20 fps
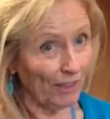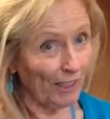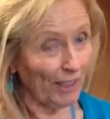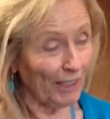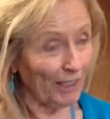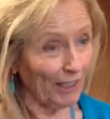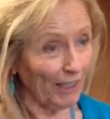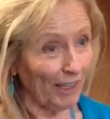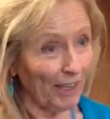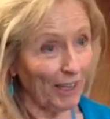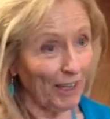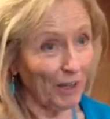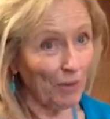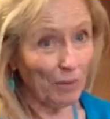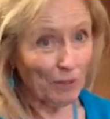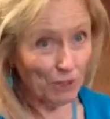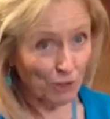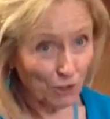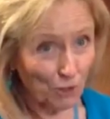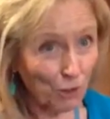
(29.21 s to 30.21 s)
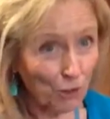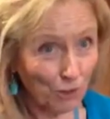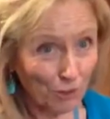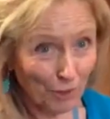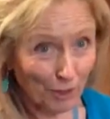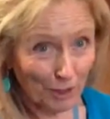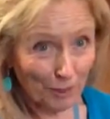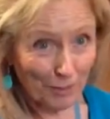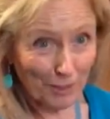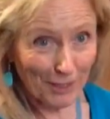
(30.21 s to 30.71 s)
and I went to school
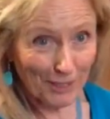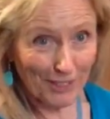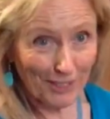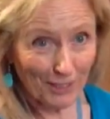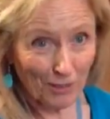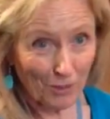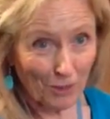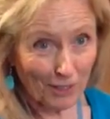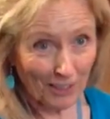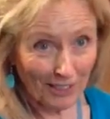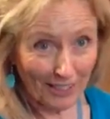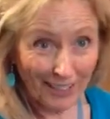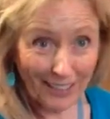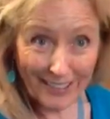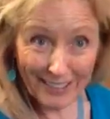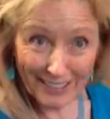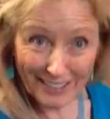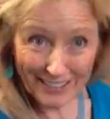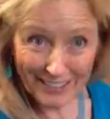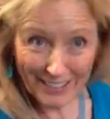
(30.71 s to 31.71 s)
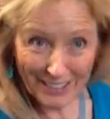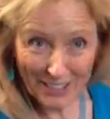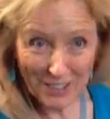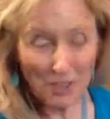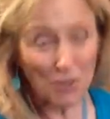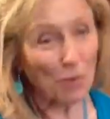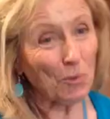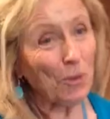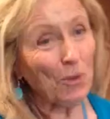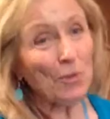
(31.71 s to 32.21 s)
quite a bit in Guadalajara,
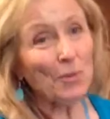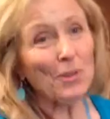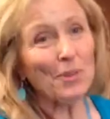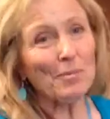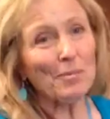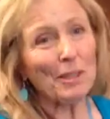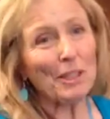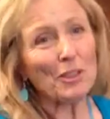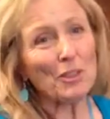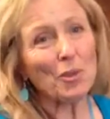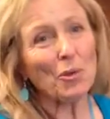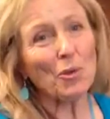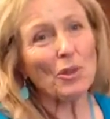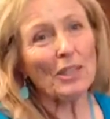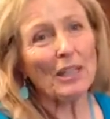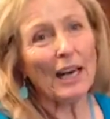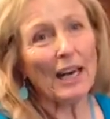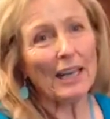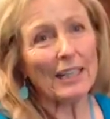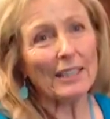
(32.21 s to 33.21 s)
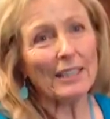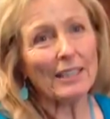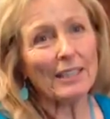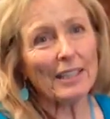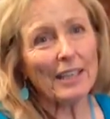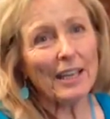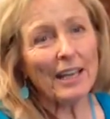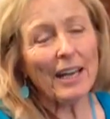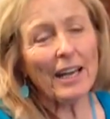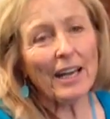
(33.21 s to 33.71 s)
so we were in Mexico a lot,
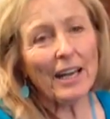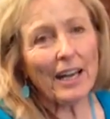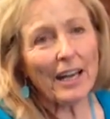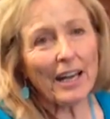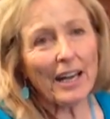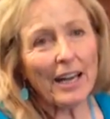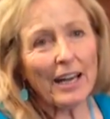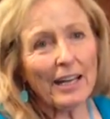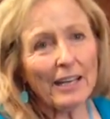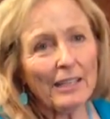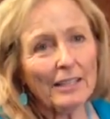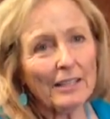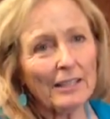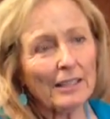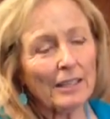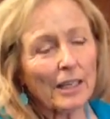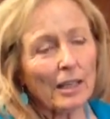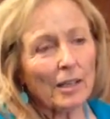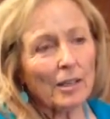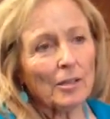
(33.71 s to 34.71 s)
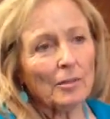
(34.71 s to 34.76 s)
and